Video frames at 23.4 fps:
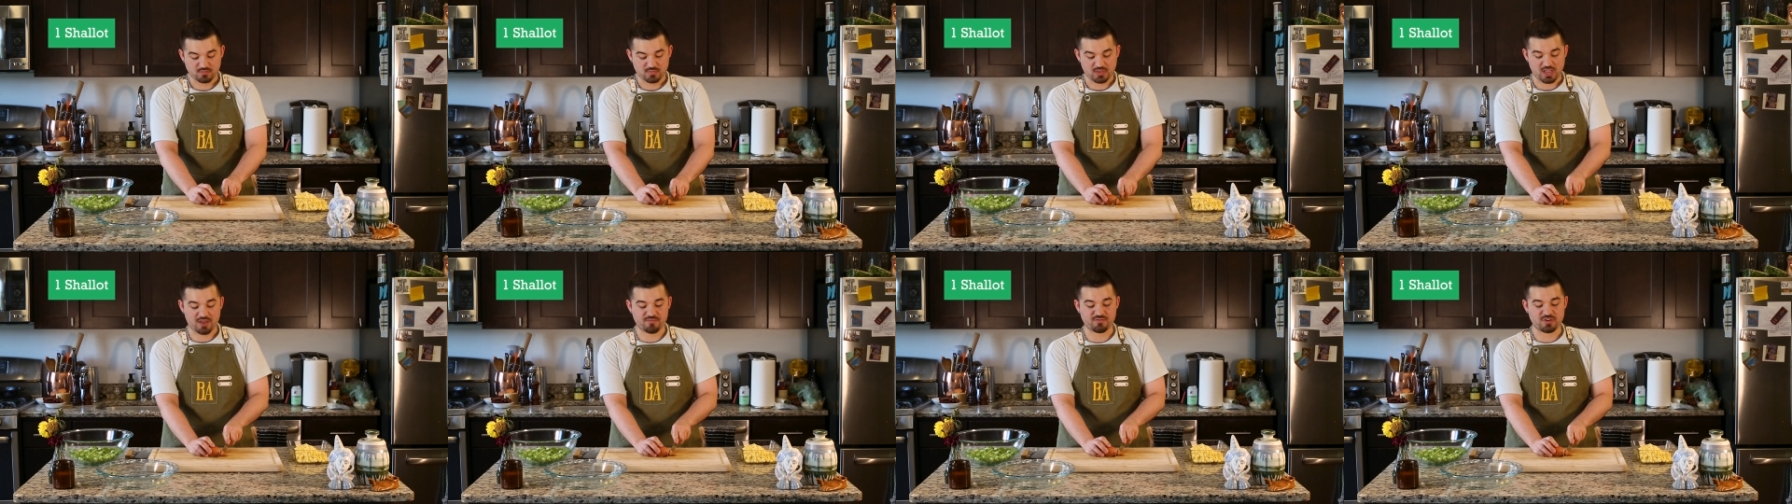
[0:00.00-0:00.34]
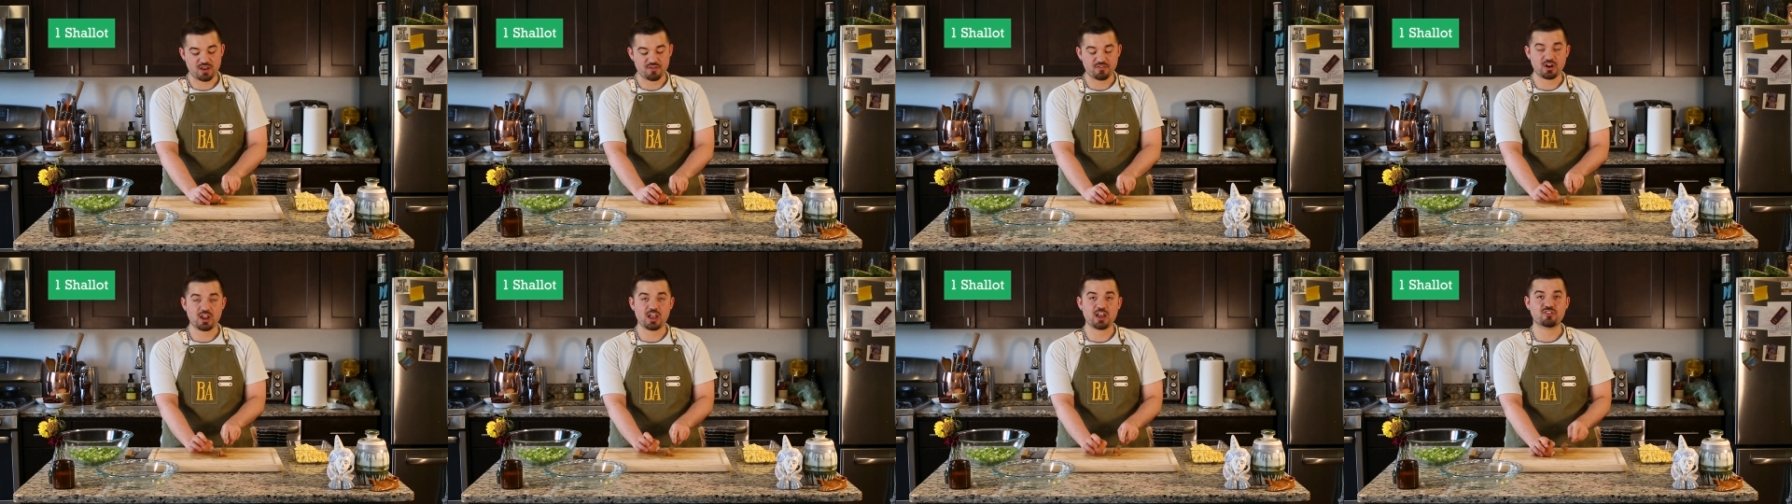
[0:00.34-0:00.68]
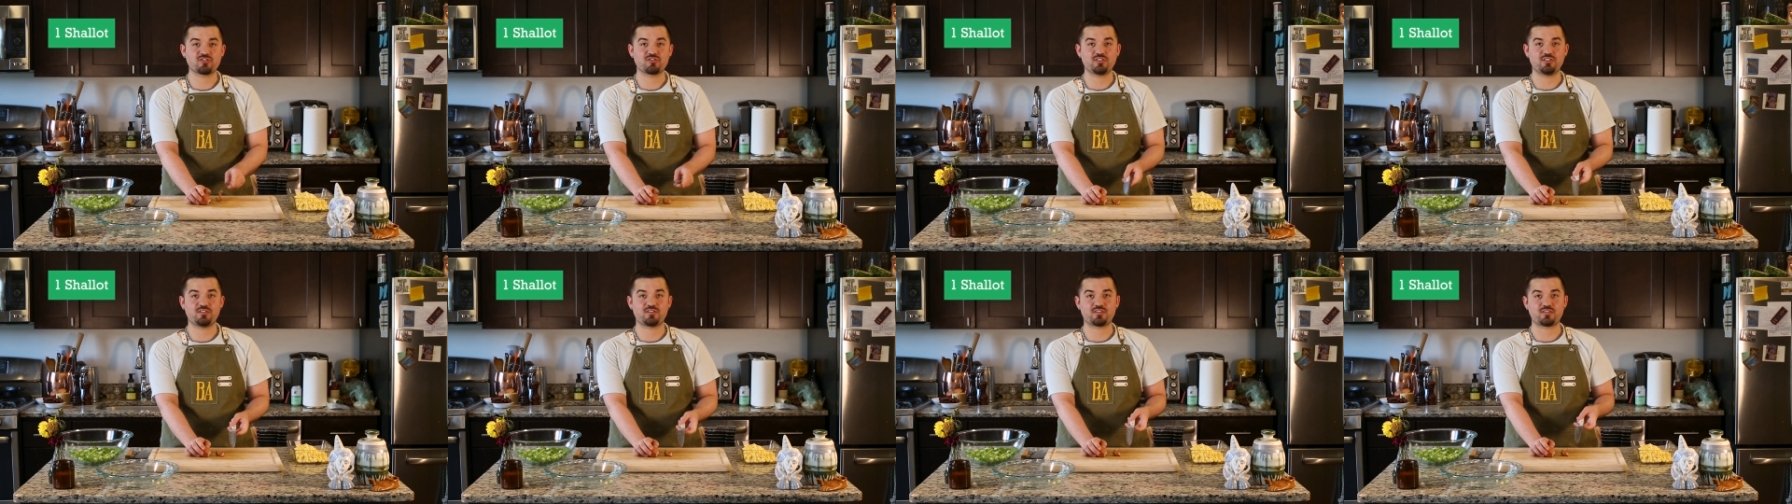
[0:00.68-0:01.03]
I've never
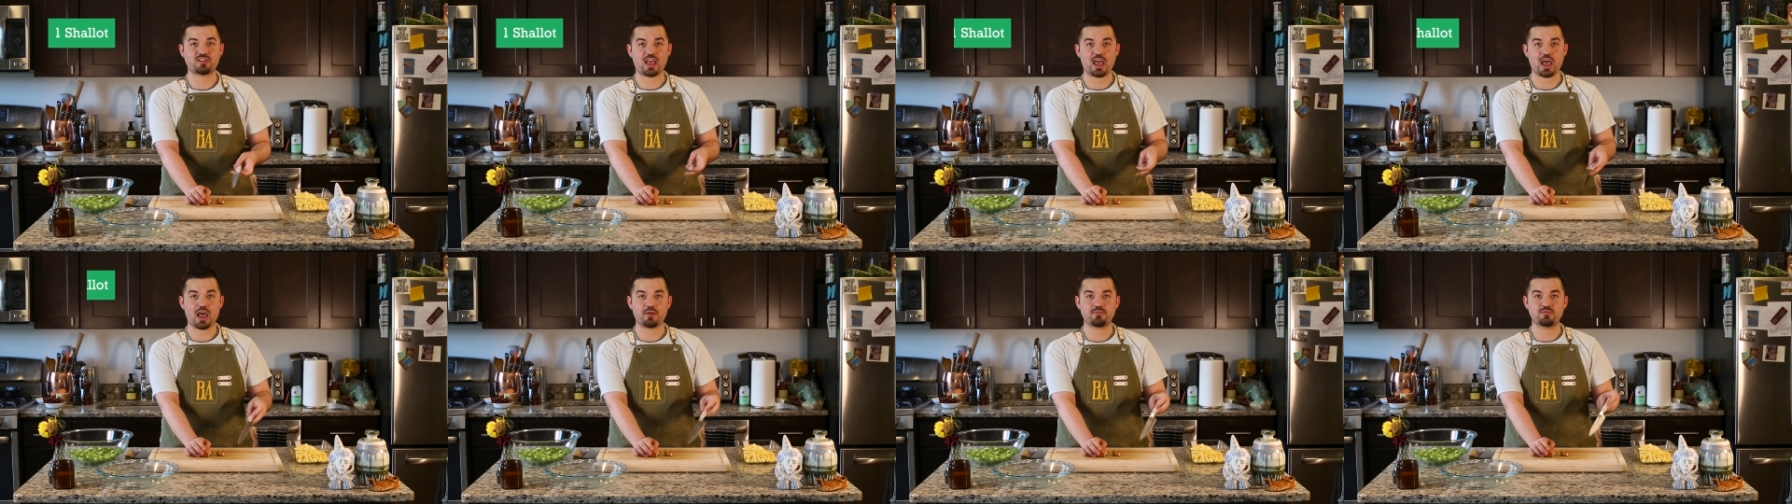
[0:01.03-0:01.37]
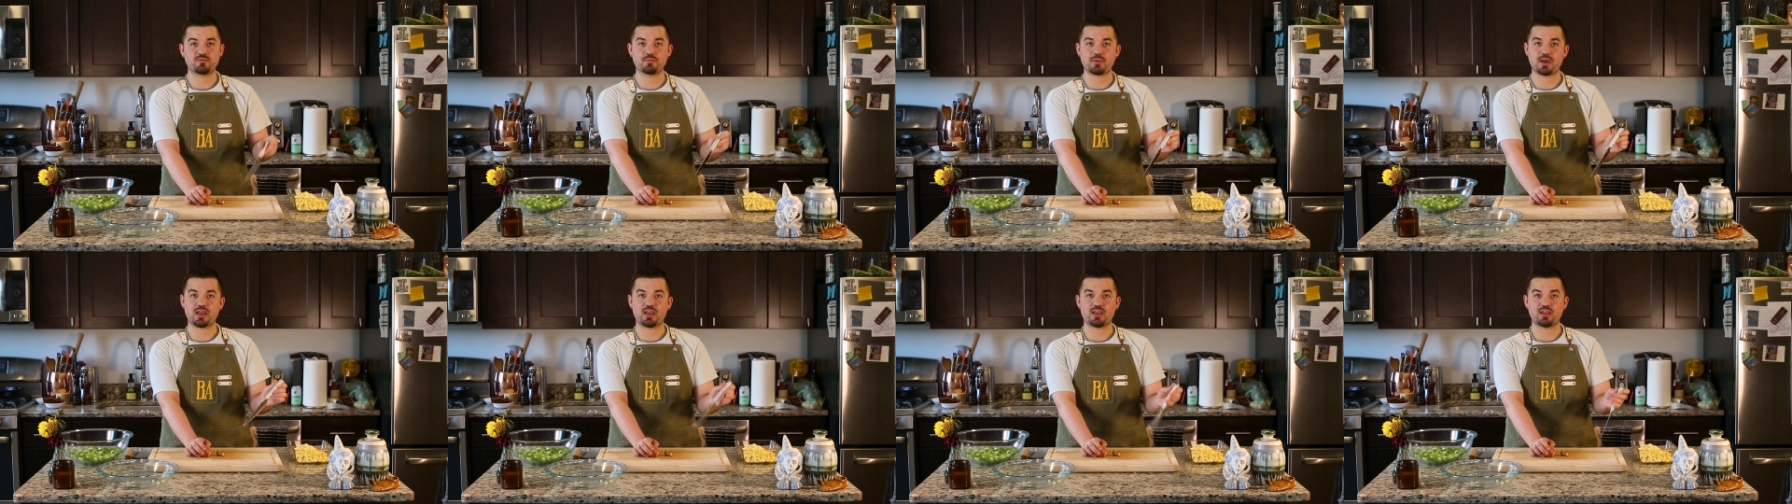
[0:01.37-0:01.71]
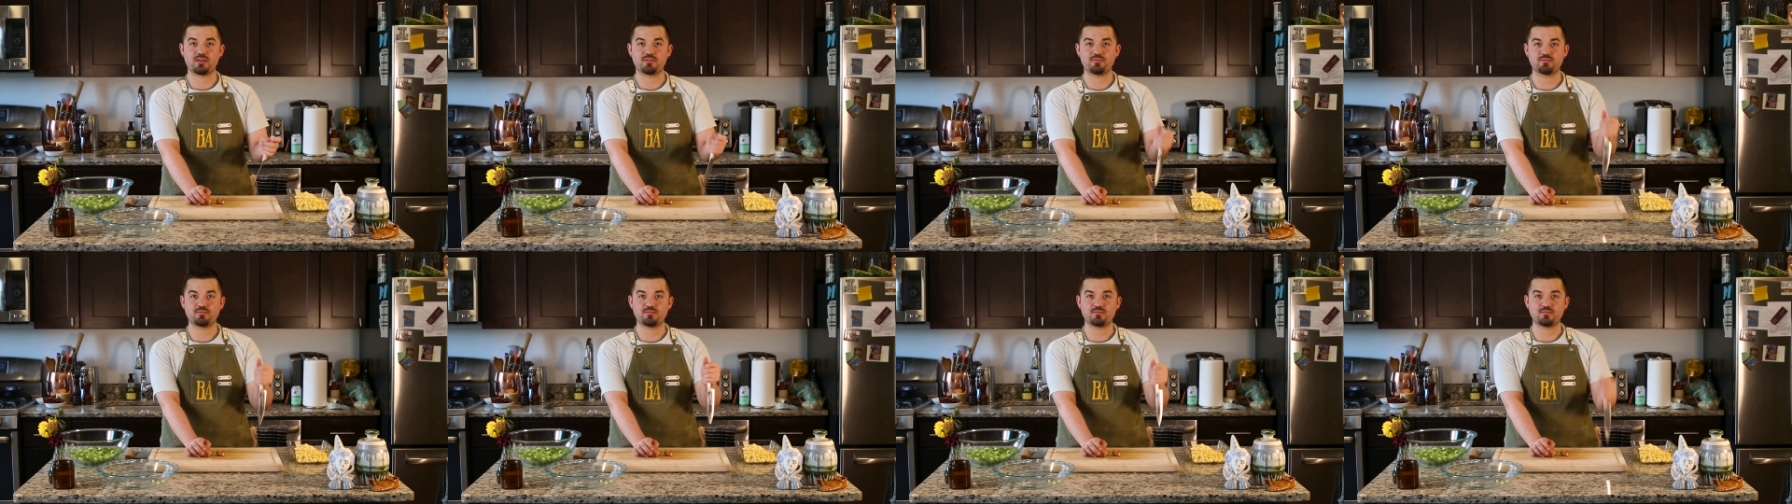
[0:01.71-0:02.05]
actually stabbed
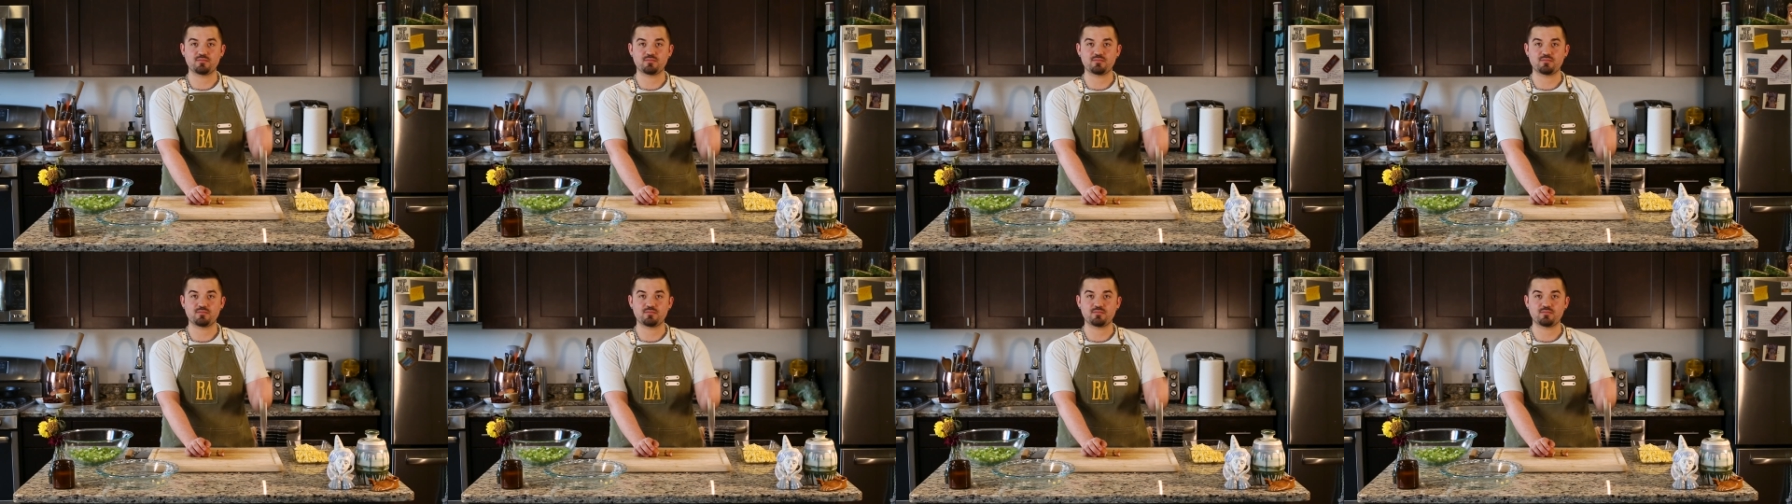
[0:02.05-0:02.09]
my...